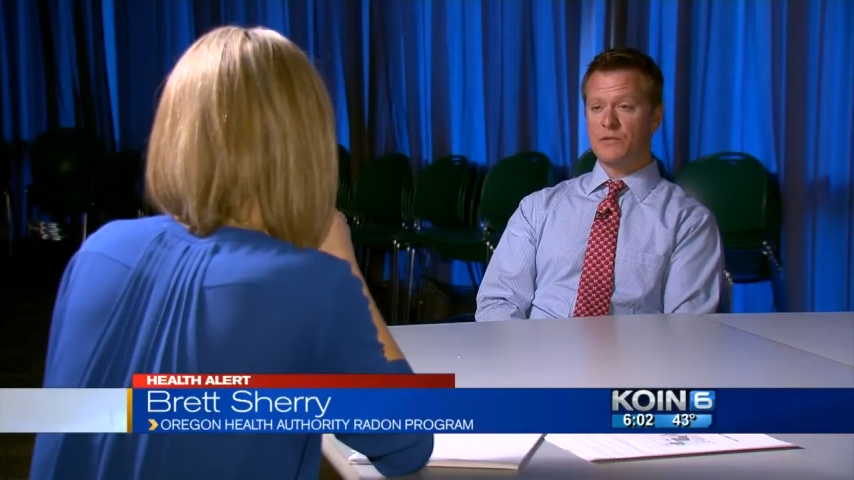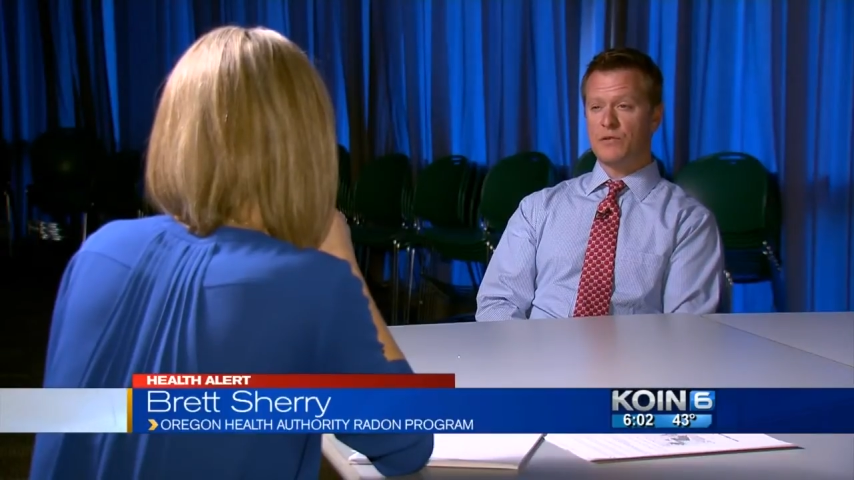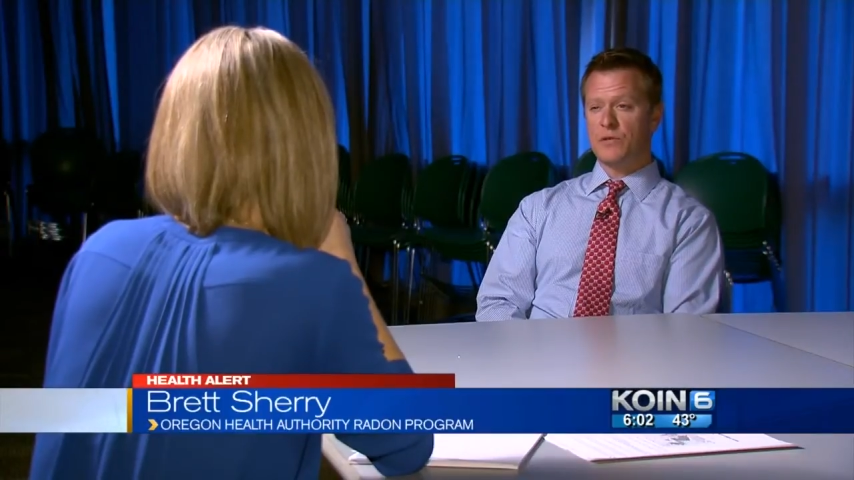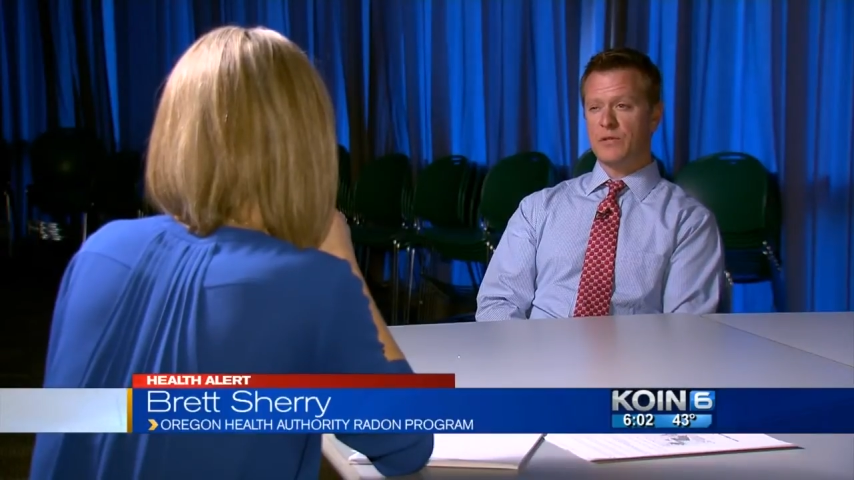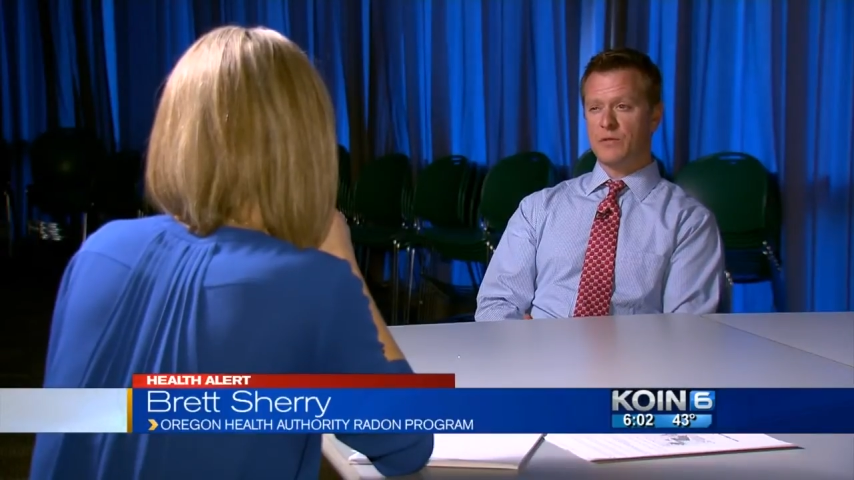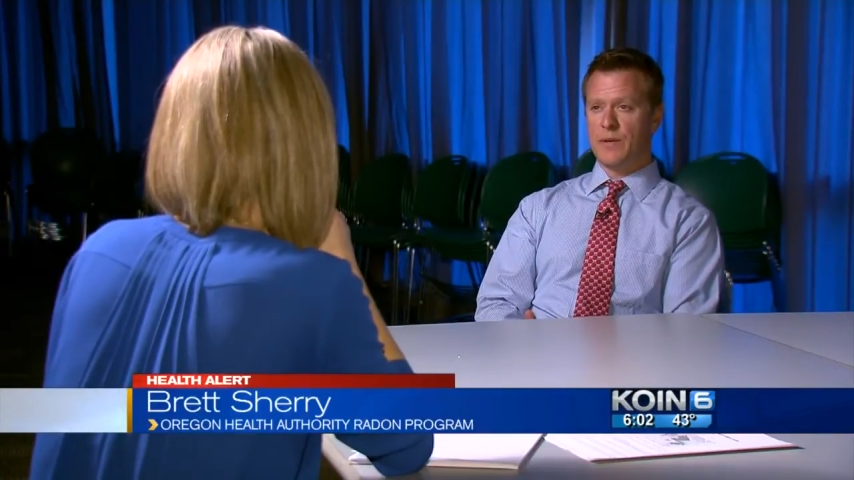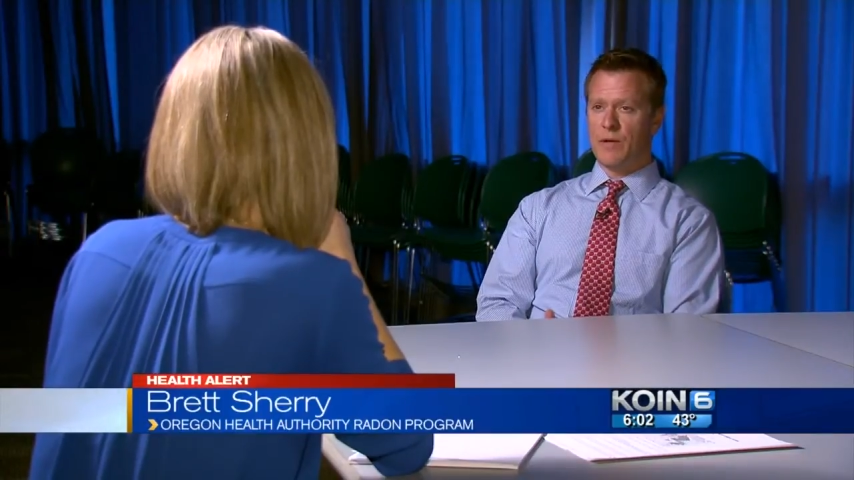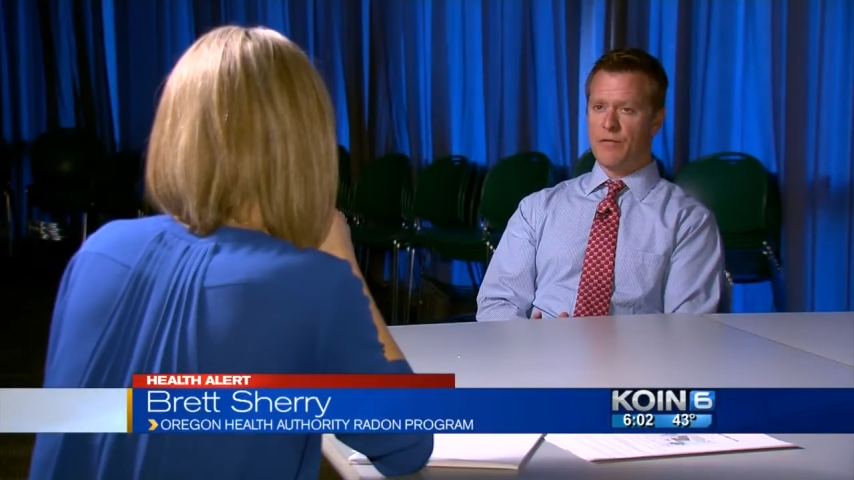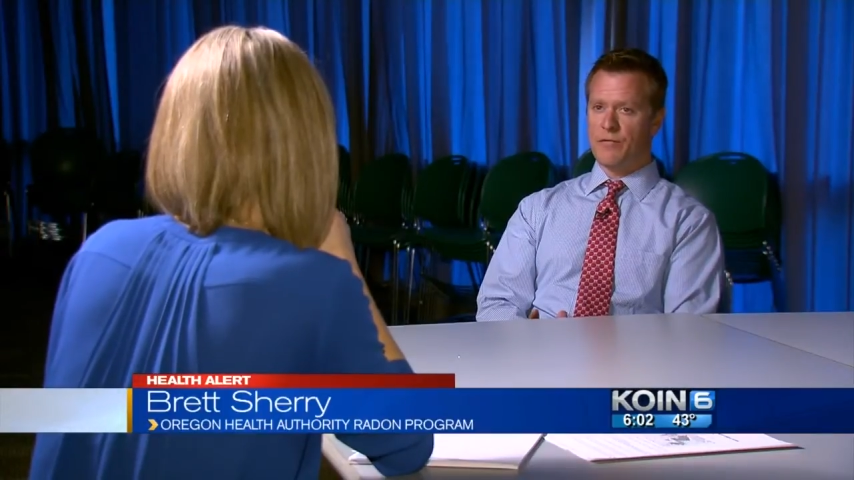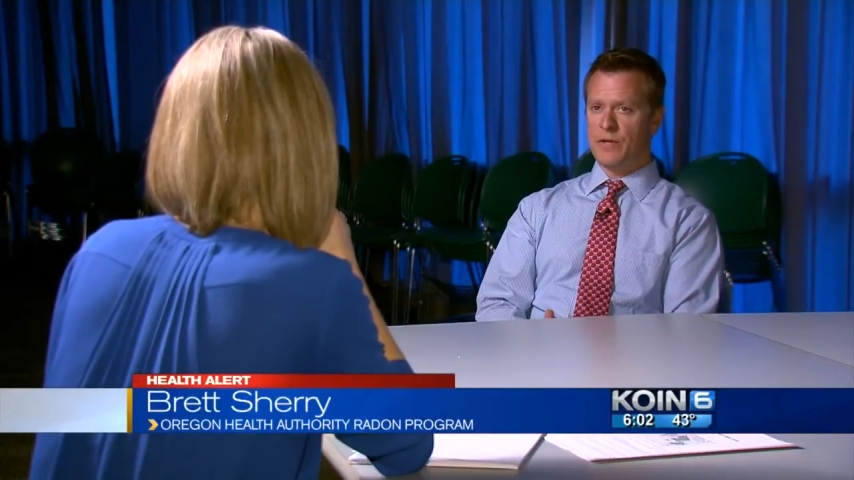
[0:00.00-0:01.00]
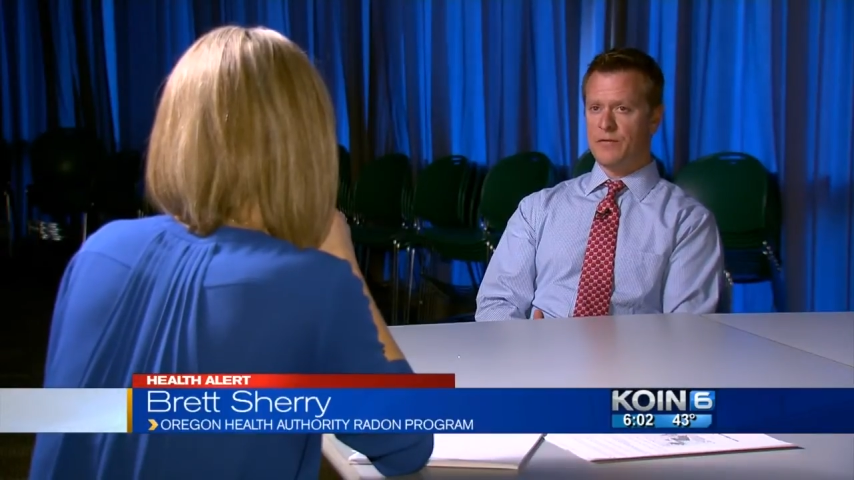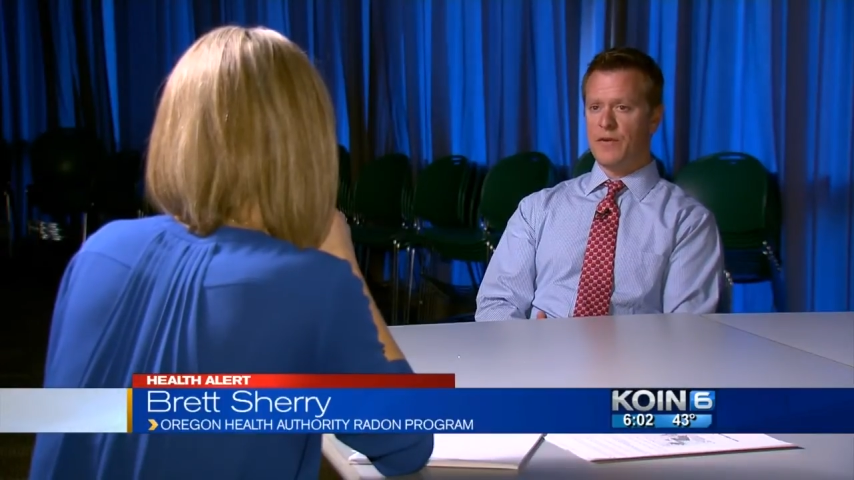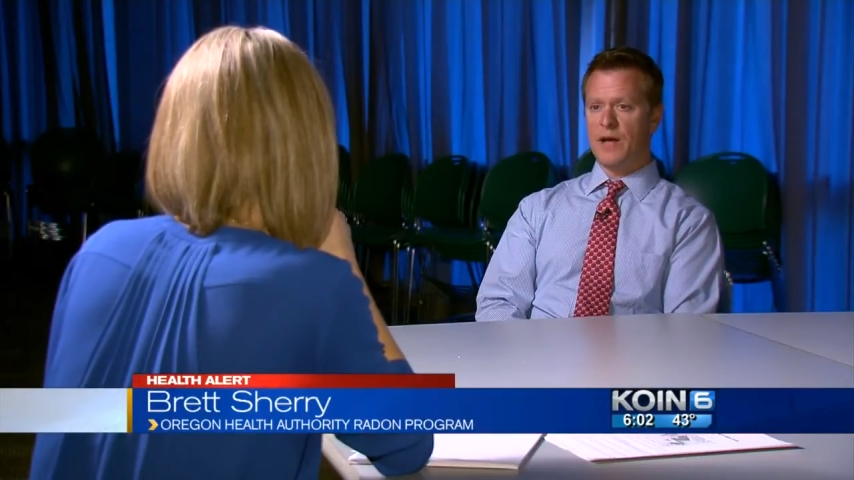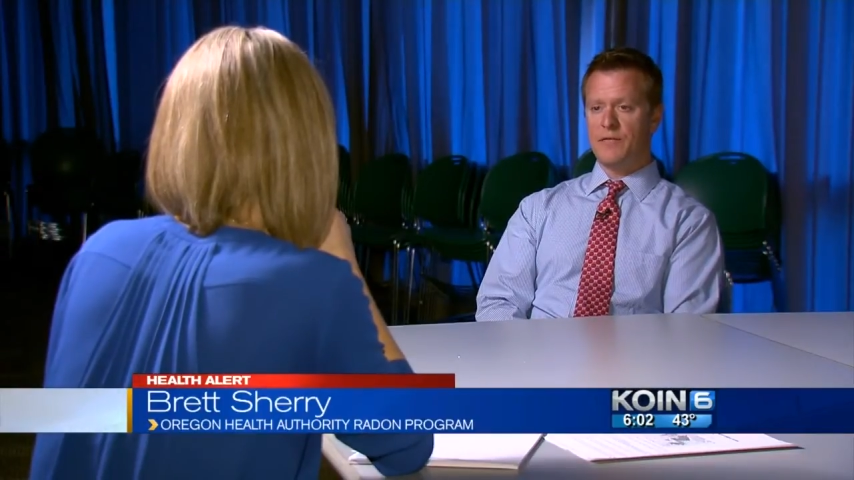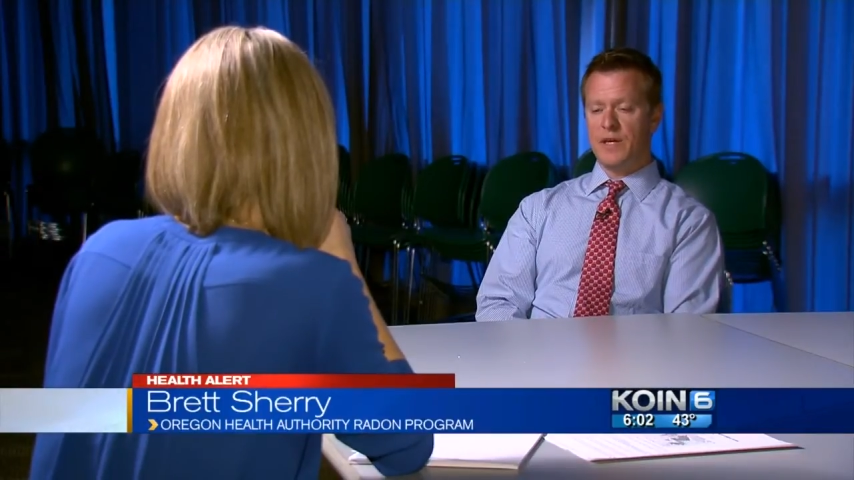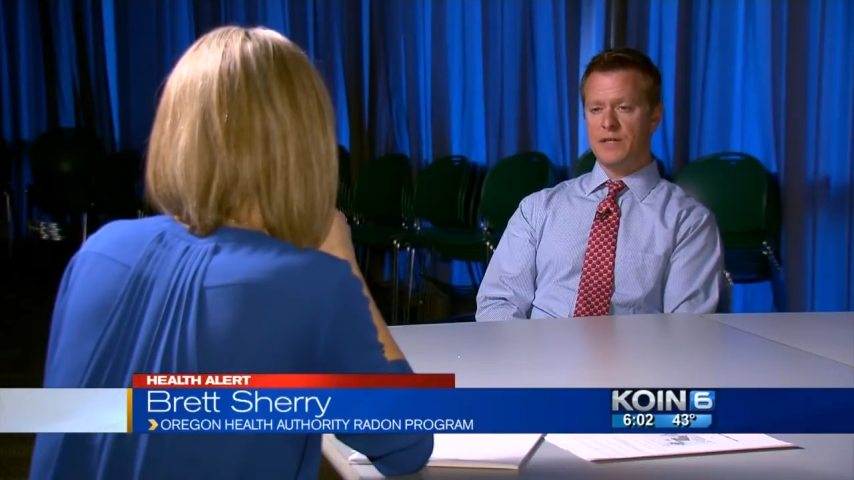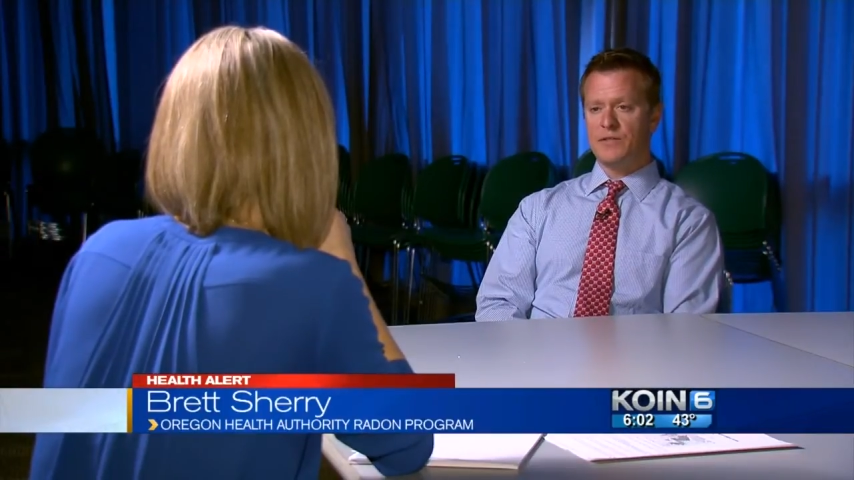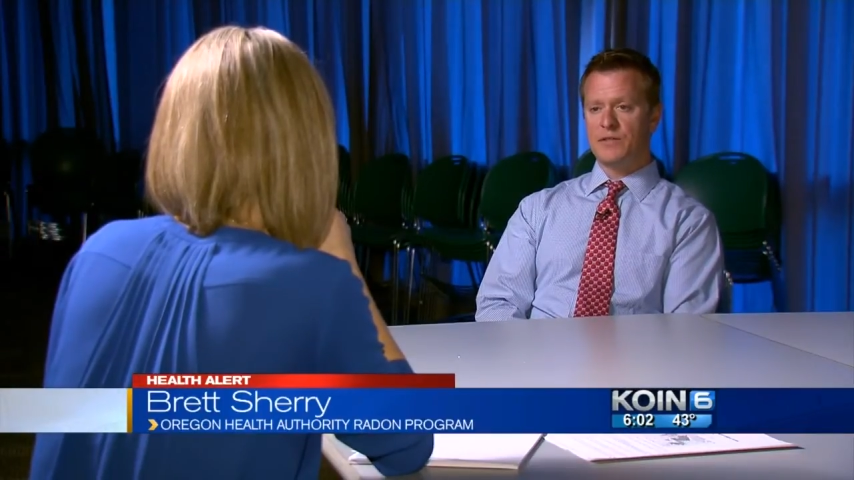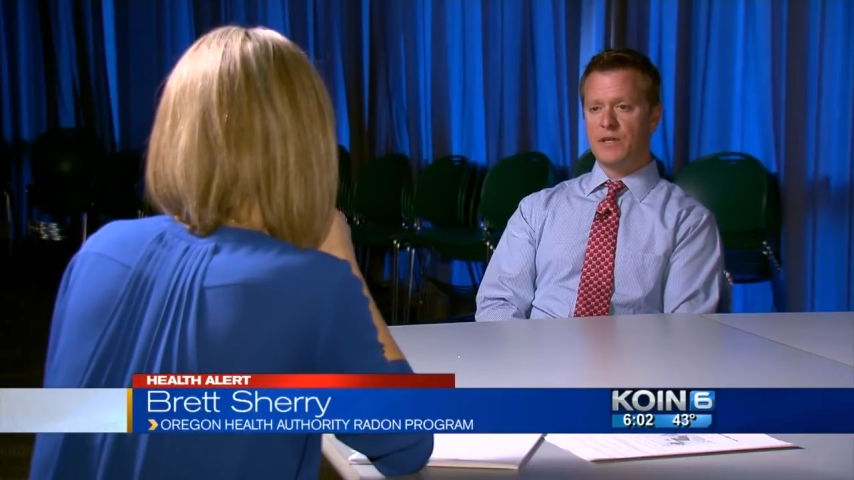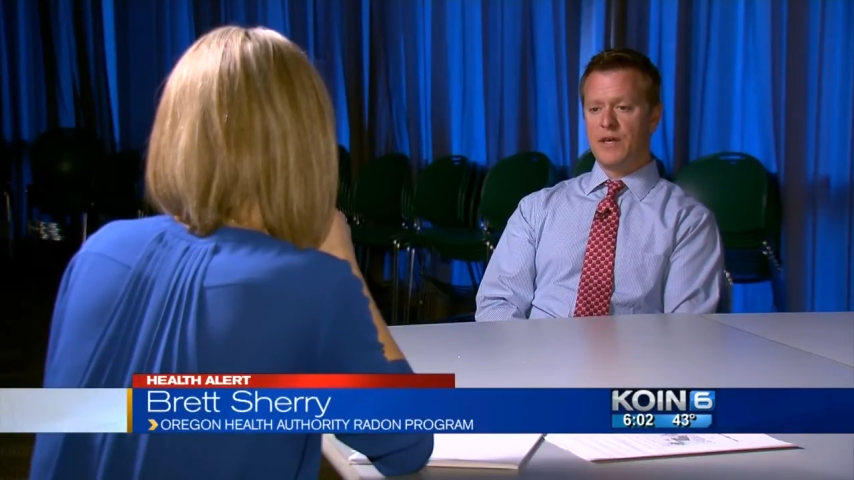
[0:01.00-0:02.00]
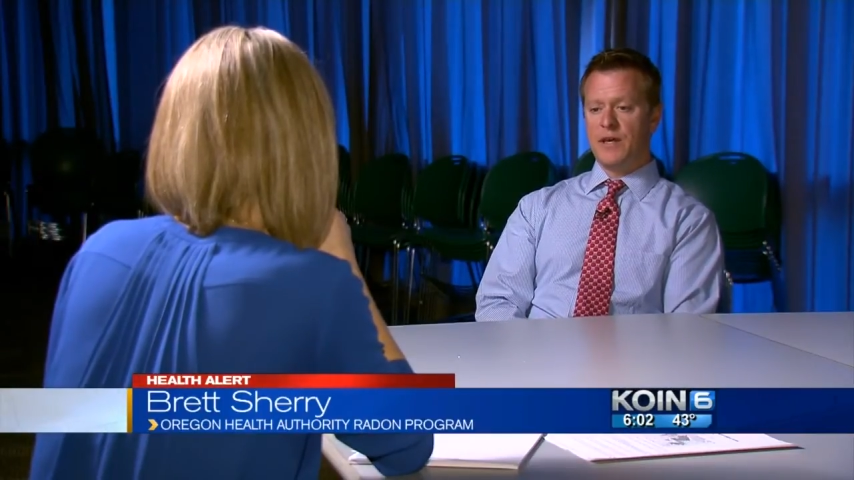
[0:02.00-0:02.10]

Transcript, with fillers: Usually it's about three to five days.